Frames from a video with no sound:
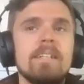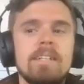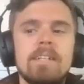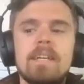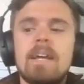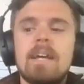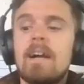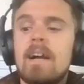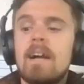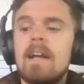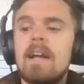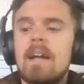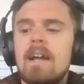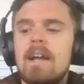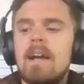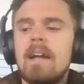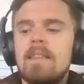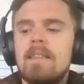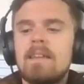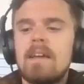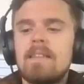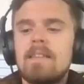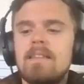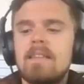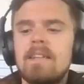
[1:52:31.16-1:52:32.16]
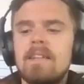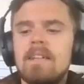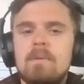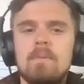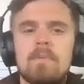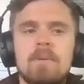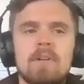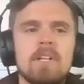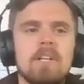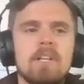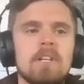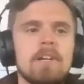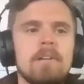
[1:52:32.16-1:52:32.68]
yeah, I think it'll
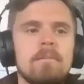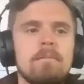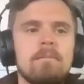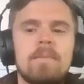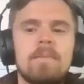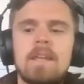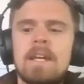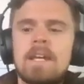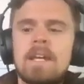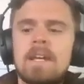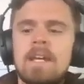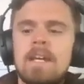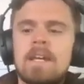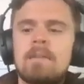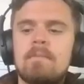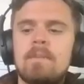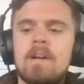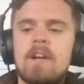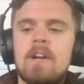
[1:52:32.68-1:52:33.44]
be pretty good, and